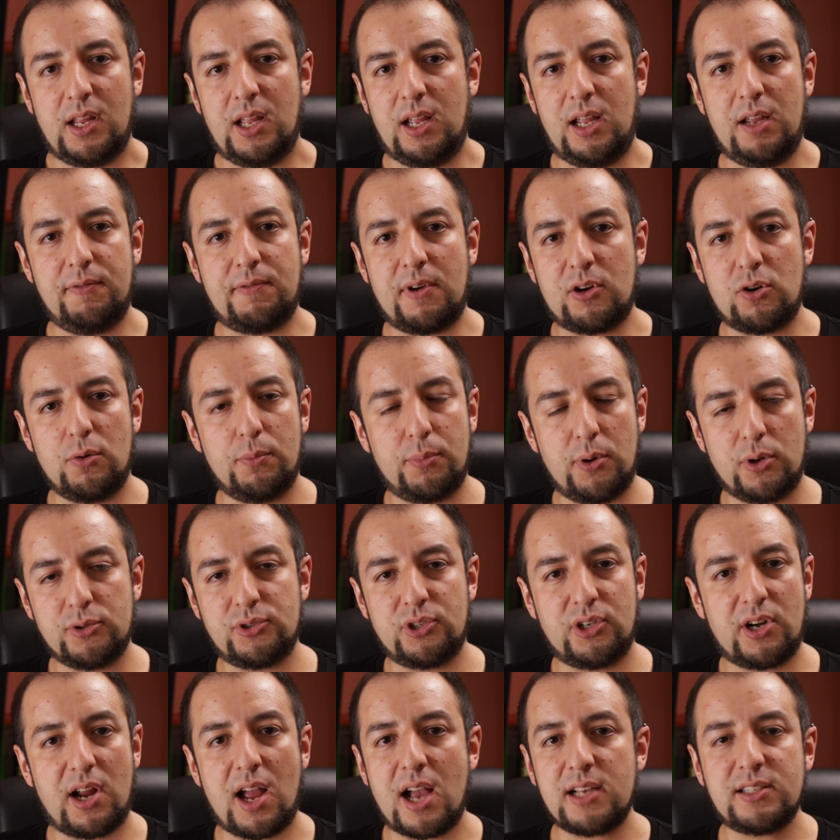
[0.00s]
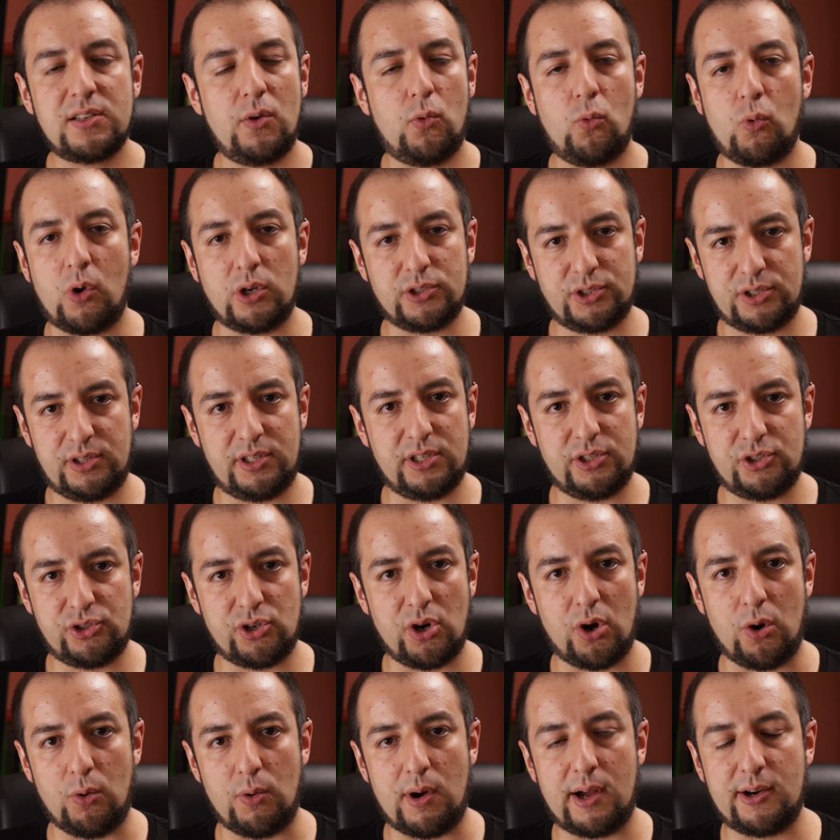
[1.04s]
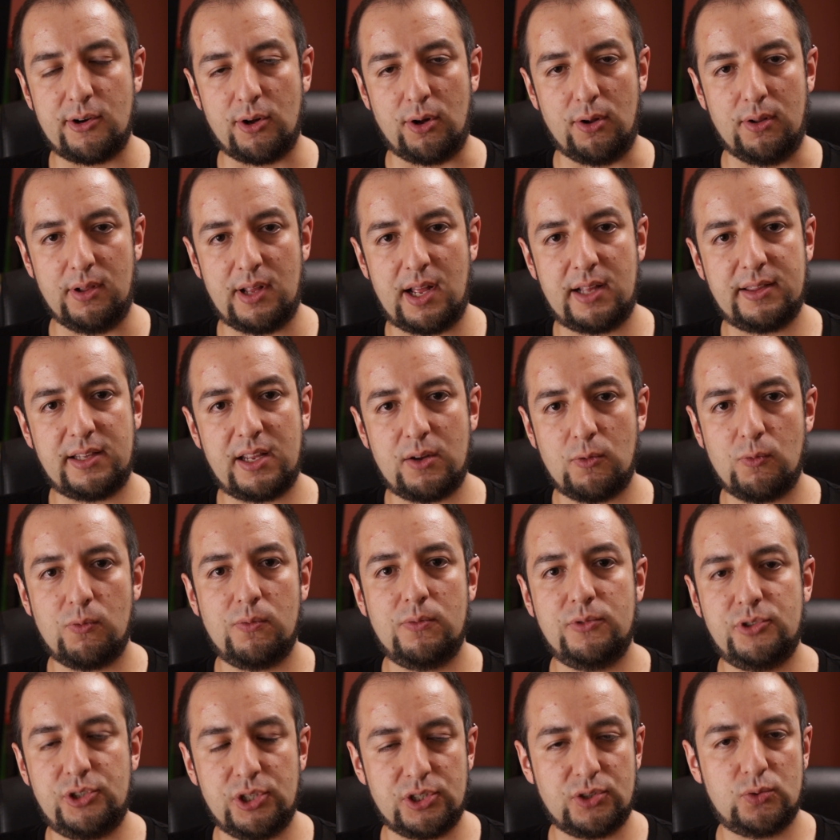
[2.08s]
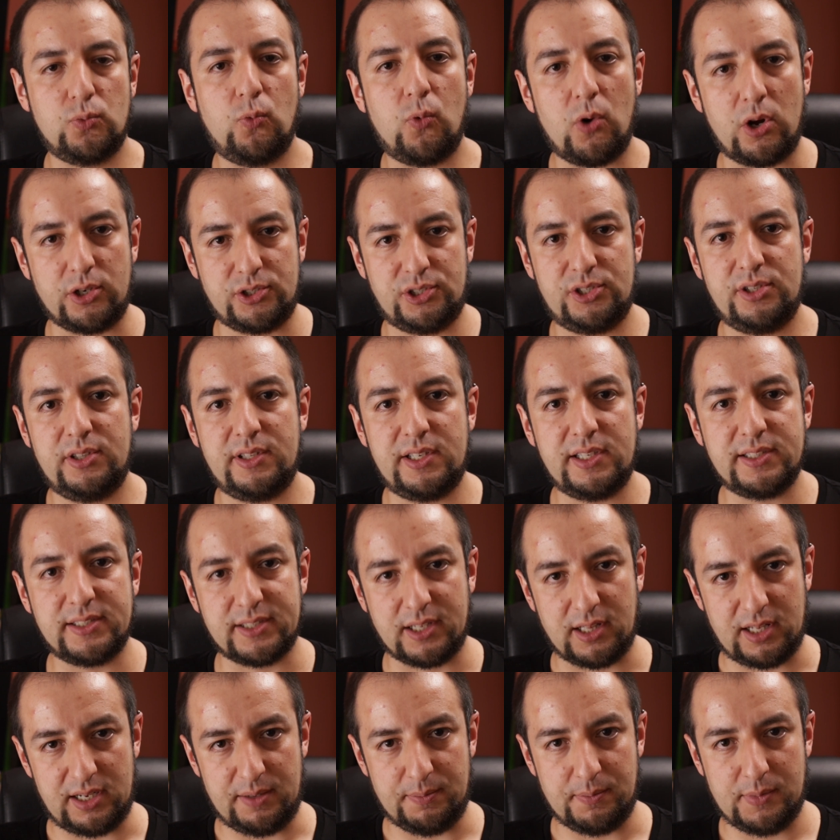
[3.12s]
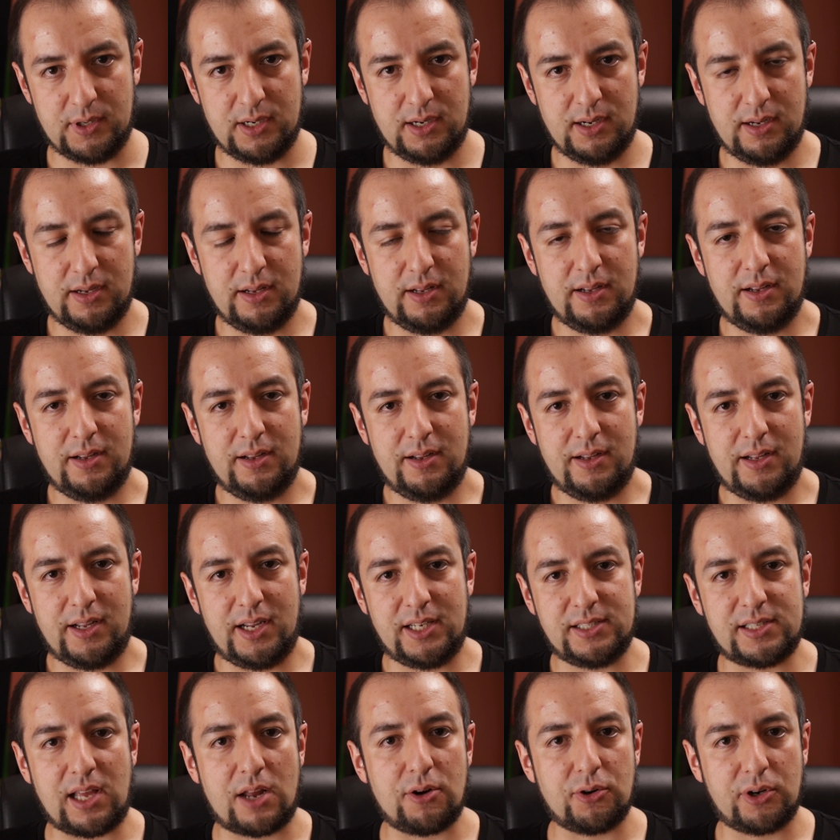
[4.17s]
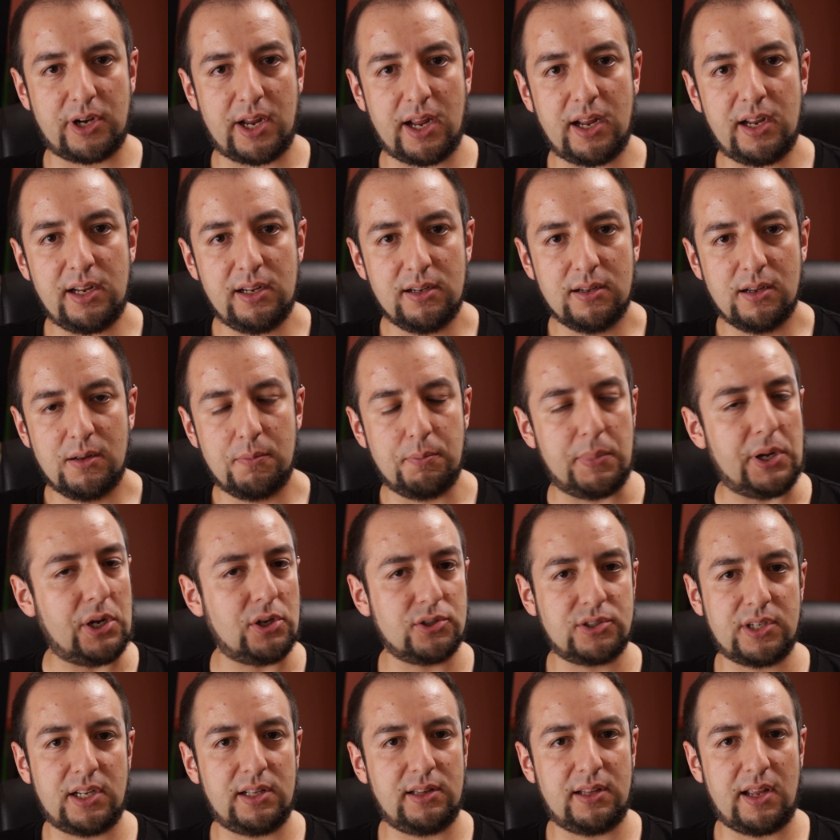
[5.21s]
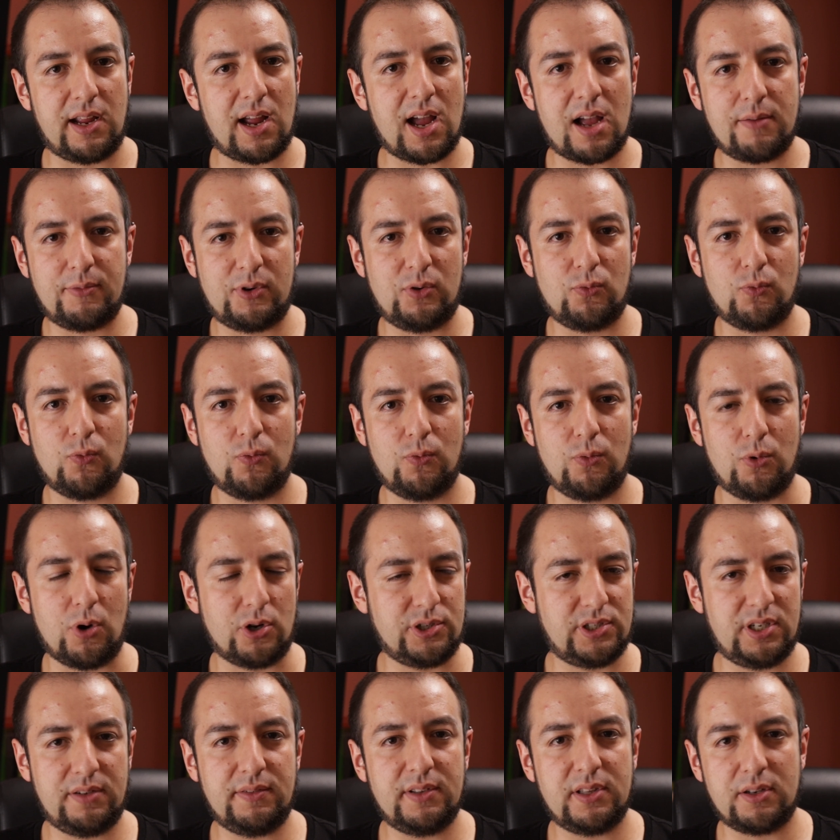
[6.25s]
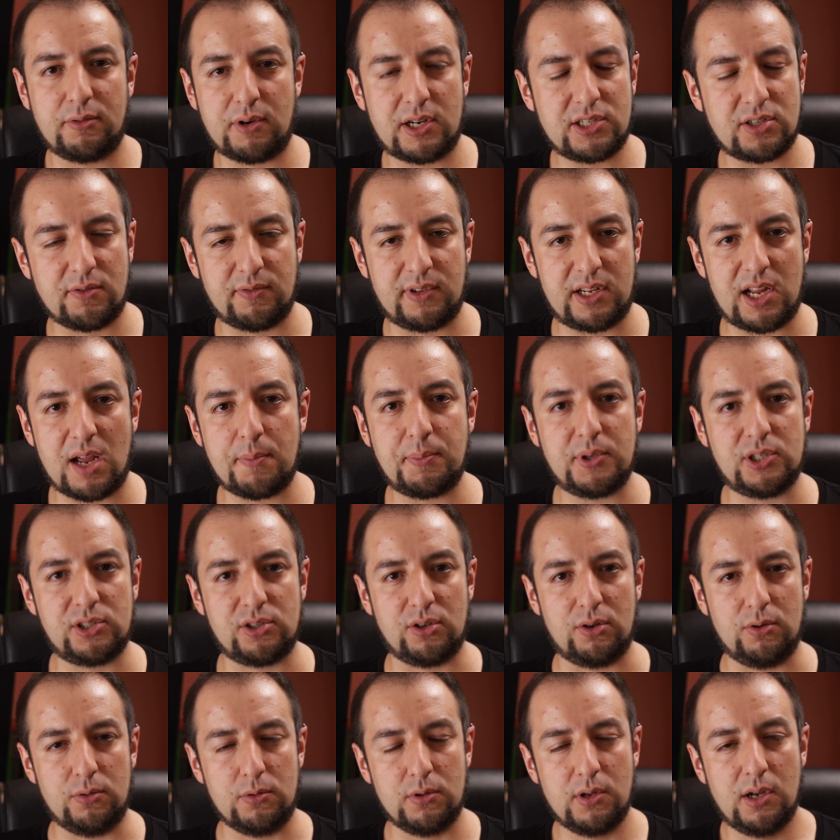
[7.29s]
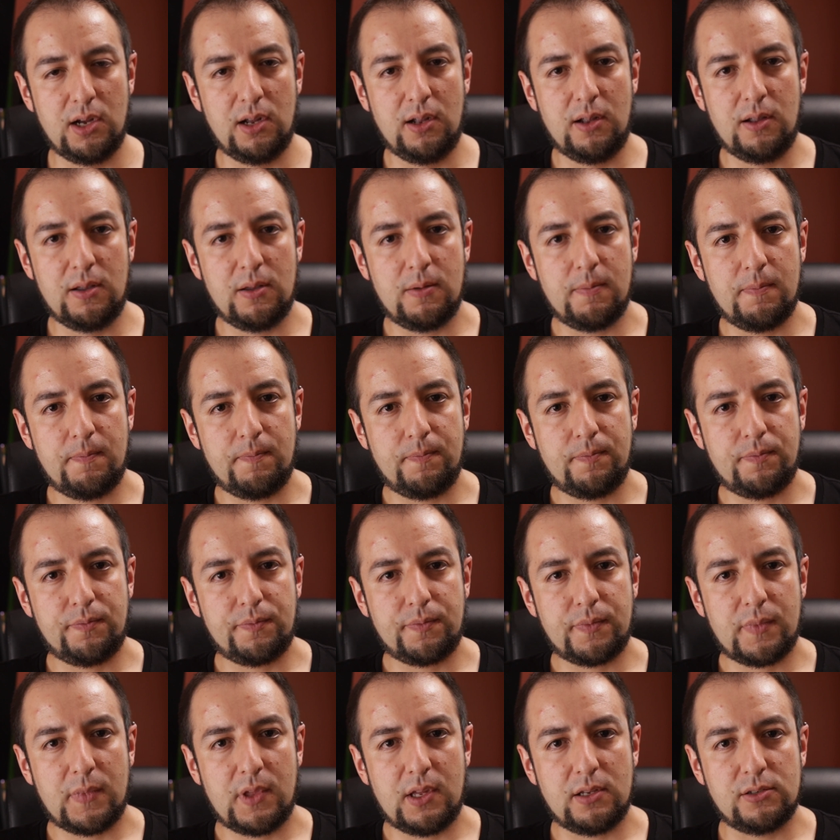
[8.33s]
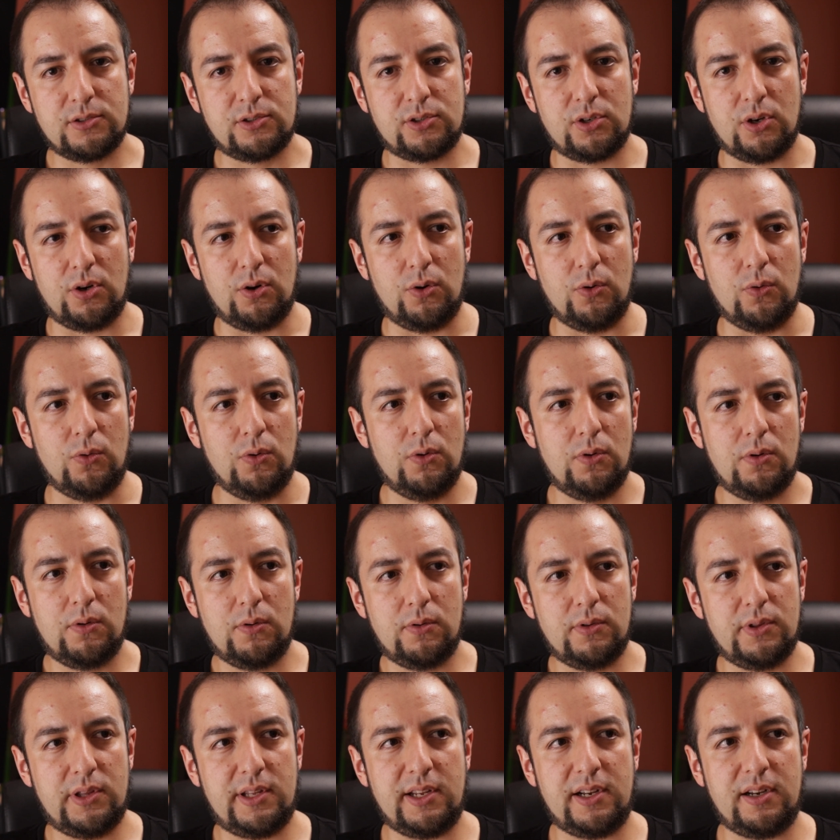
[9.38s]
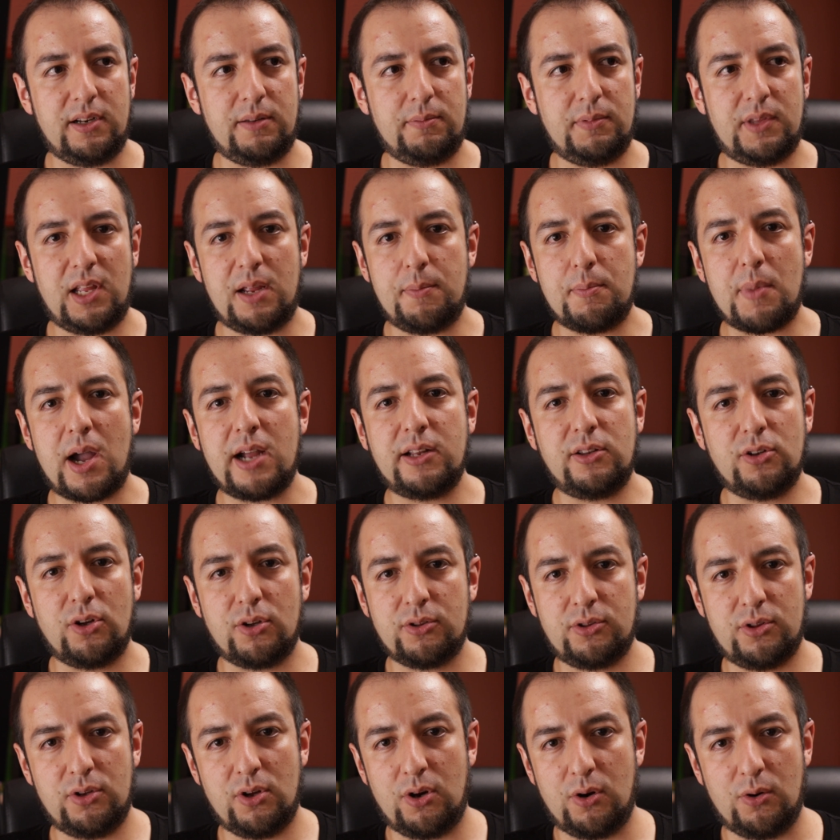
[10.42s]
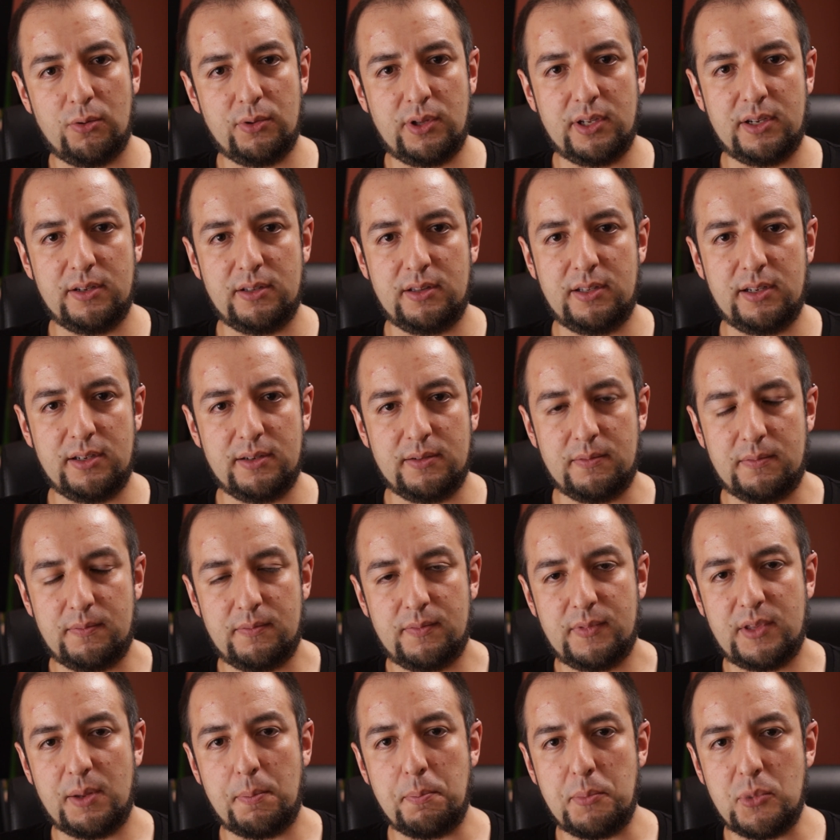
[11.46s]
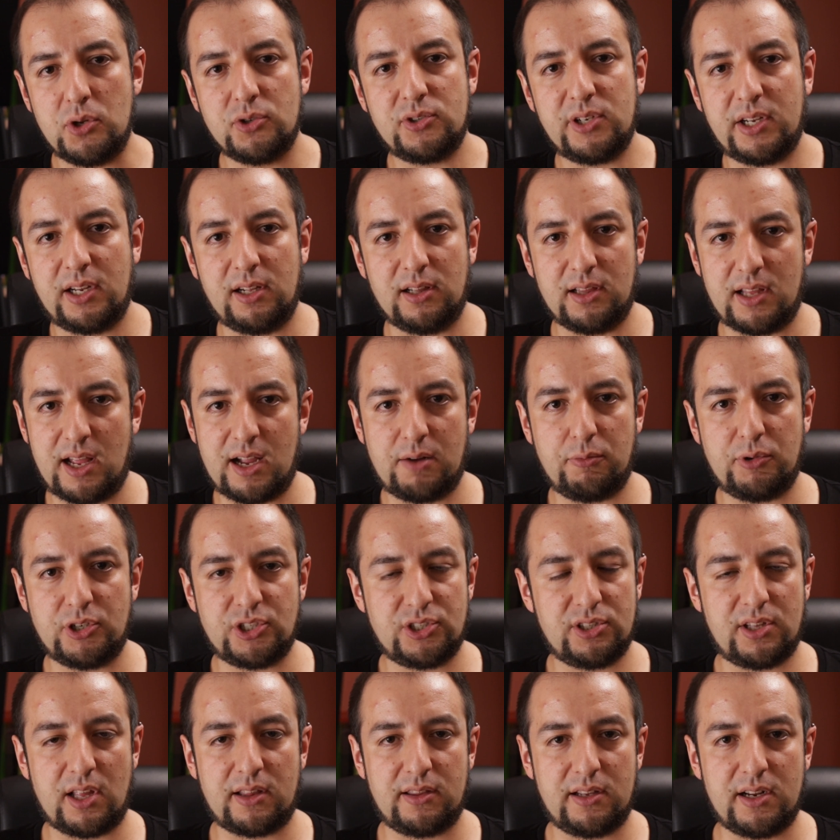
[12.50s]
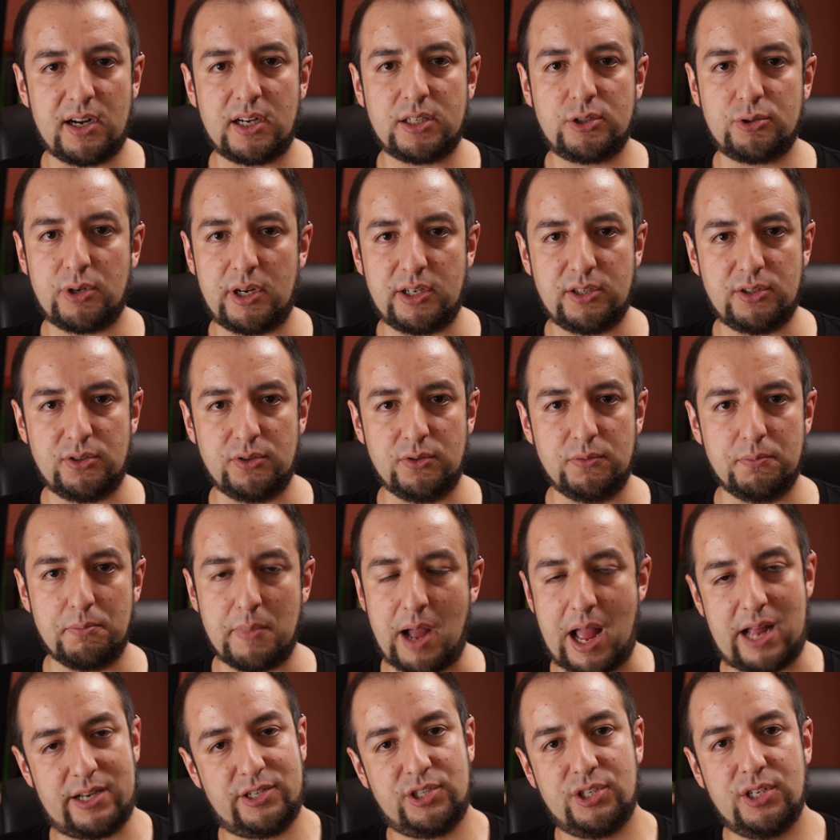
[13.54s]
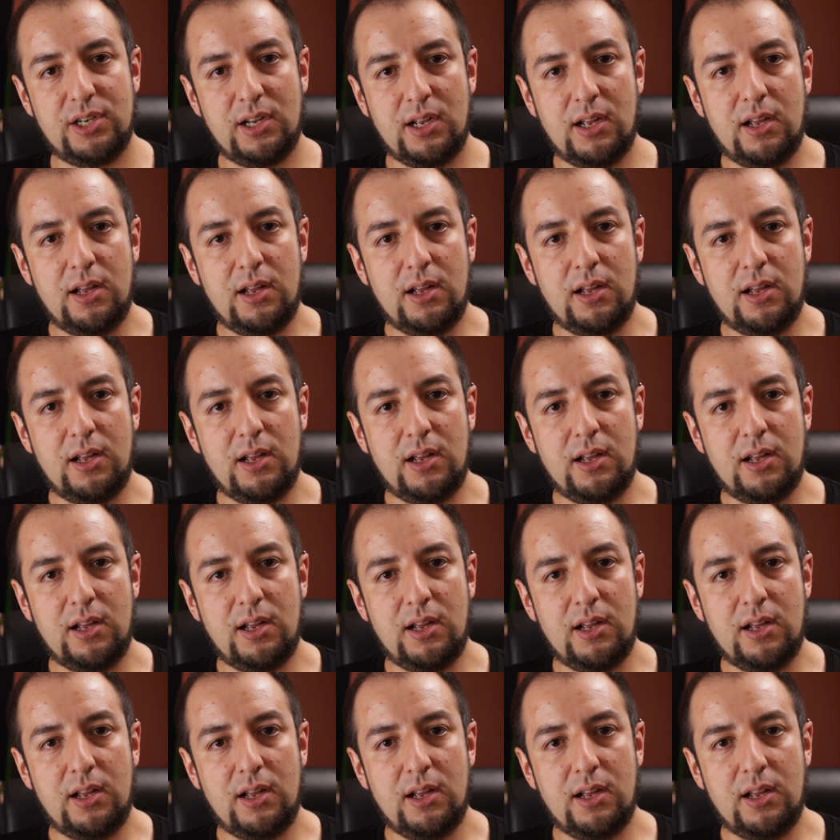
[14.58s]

if a composer hasn't watched the show at all and they just watch this clip, is that okay? Because they haven't watched even the rest of the episode. So they might not know the musical language that they are trying to match.